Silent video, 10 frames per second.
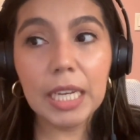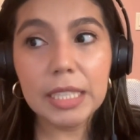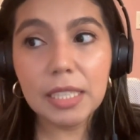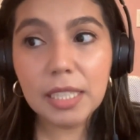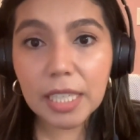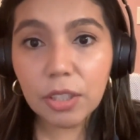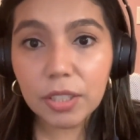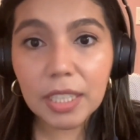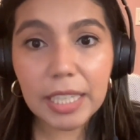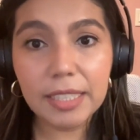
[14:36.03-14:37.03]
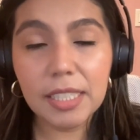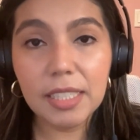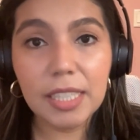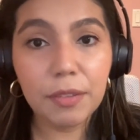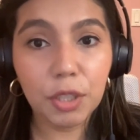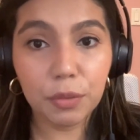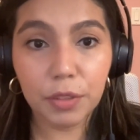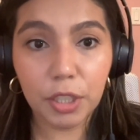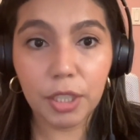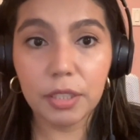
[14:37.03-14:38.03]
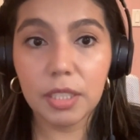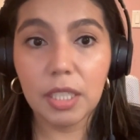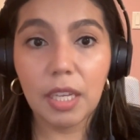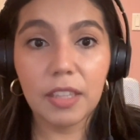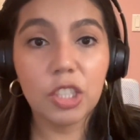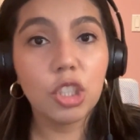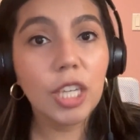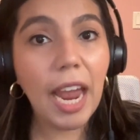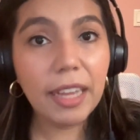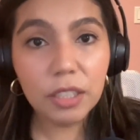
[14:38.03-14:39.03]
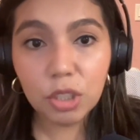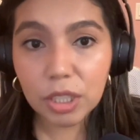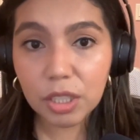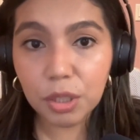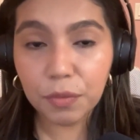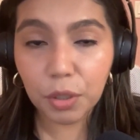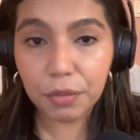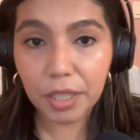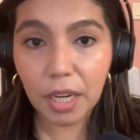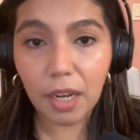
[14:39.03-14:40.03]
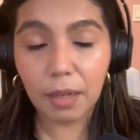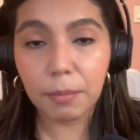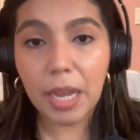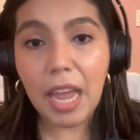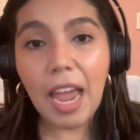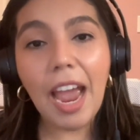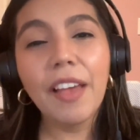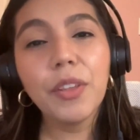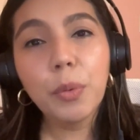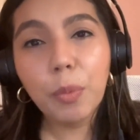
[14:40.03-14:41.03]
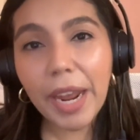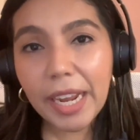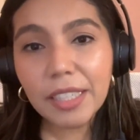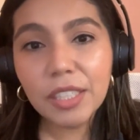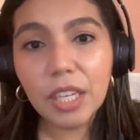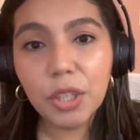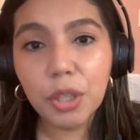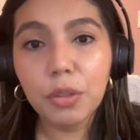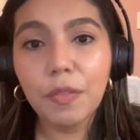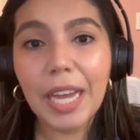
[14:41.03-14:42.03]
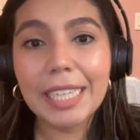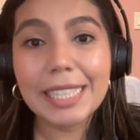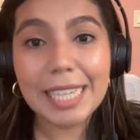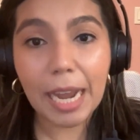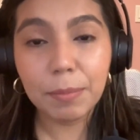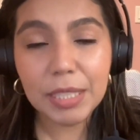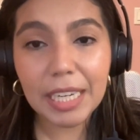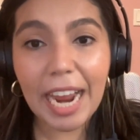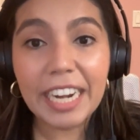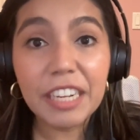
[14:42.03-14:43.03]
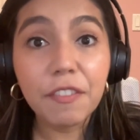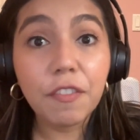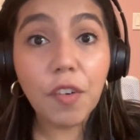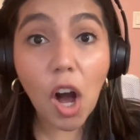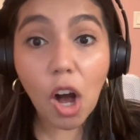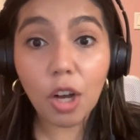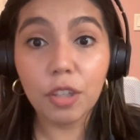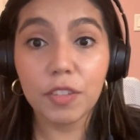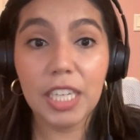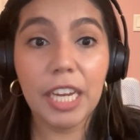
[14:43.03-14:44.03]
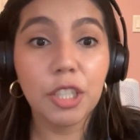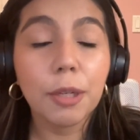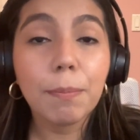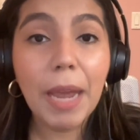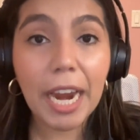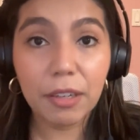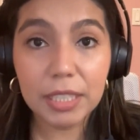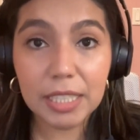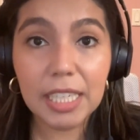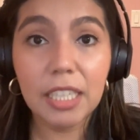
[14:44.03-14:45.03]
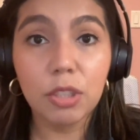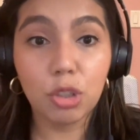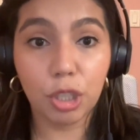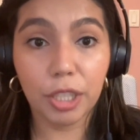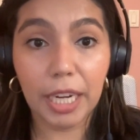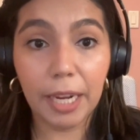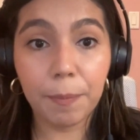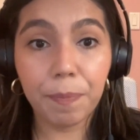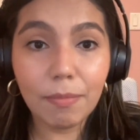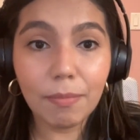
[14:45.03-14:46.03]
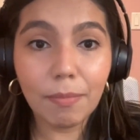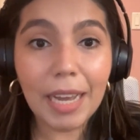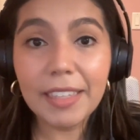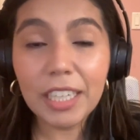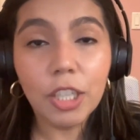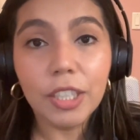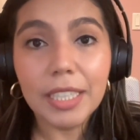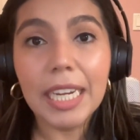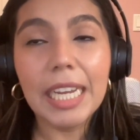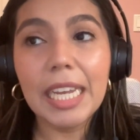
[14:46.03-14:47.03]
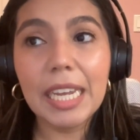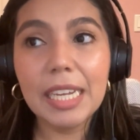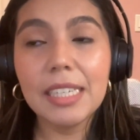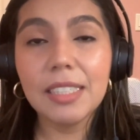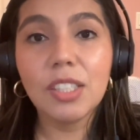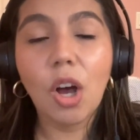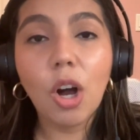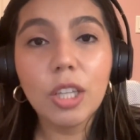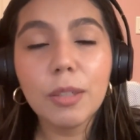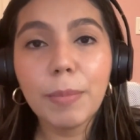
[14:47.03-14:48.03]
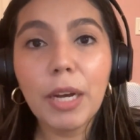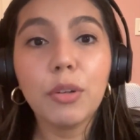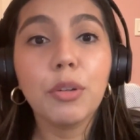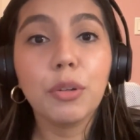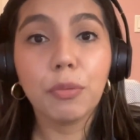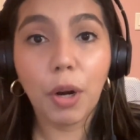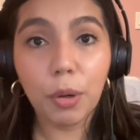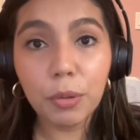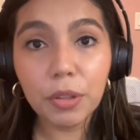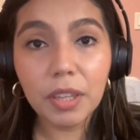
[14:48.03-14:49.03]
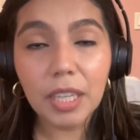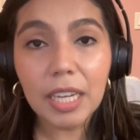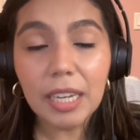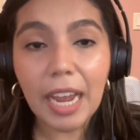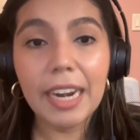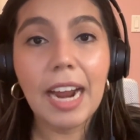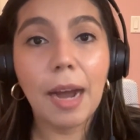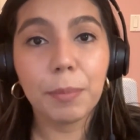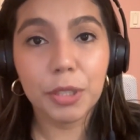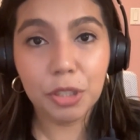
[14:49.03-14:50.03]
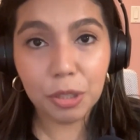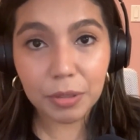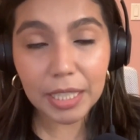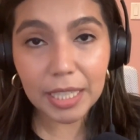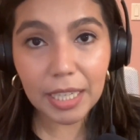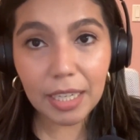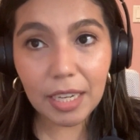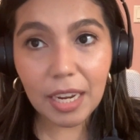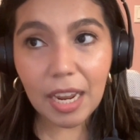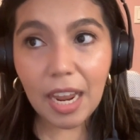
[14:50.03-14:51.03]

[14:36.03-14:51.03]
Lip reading: Consider the lessons that you've learned, the challenges you've overcome, and the ways you've adapted and evolved in your parenting journey. Motherhood is all about growth and opportunity,